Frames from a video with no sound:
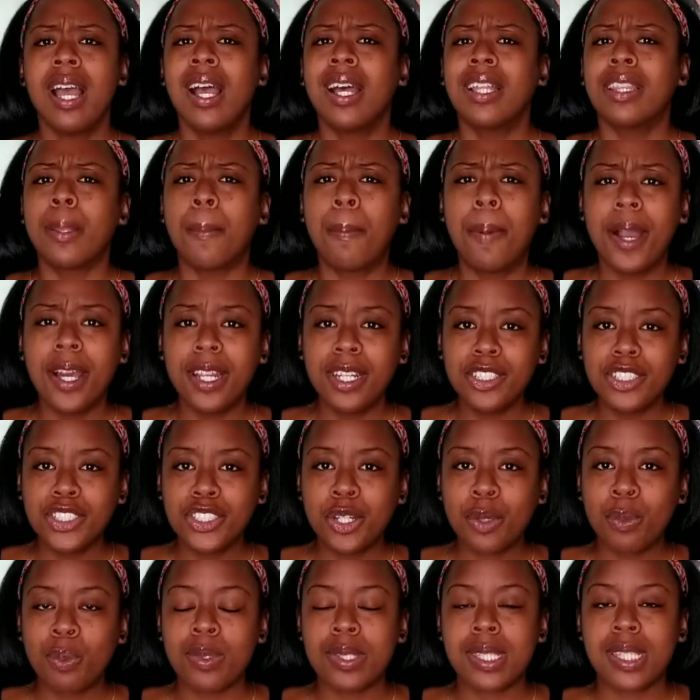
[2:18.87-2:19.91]
The
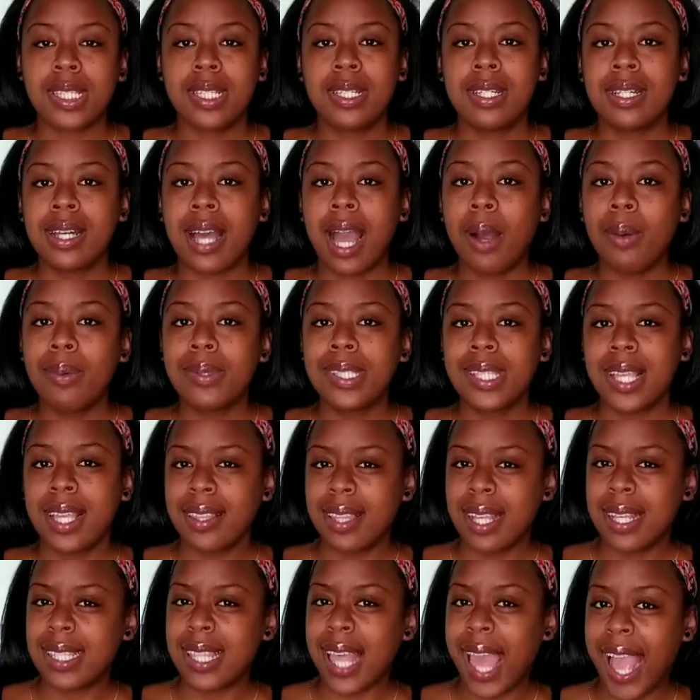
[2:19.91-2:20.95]
Punisher was good. I would say
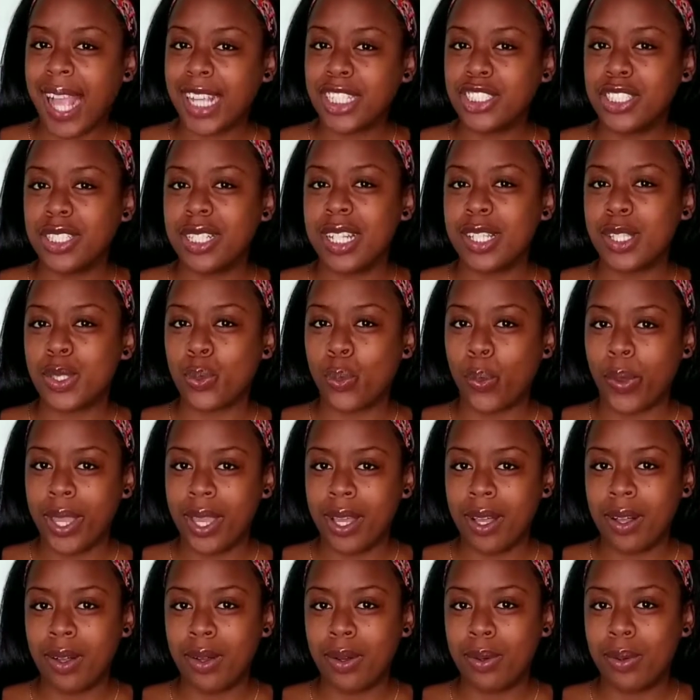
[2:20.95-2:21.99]
that's action as
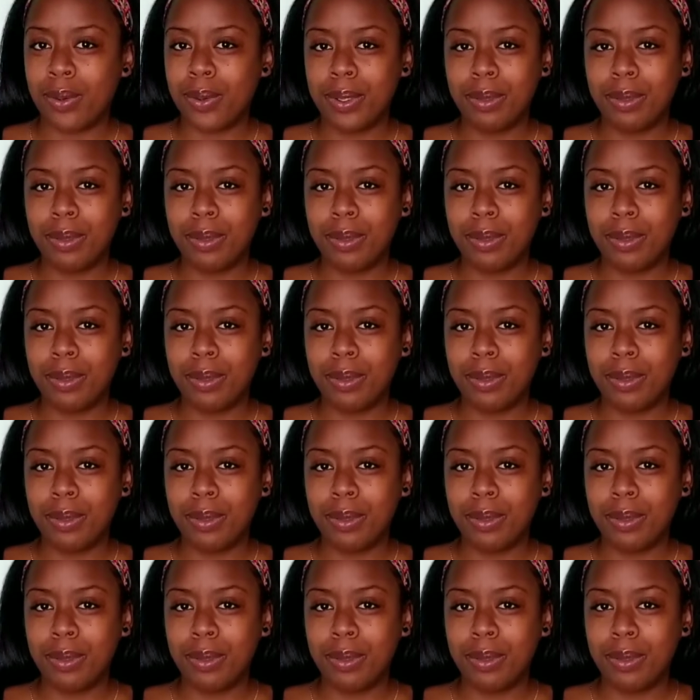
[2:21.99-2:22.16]
well.